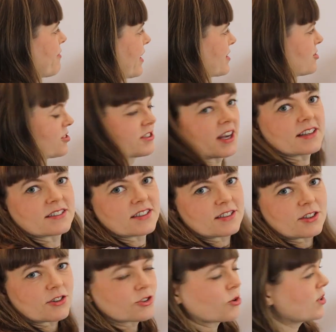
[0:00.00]
if exercise
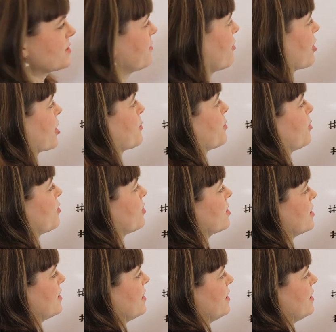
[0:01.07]
is your choice variable,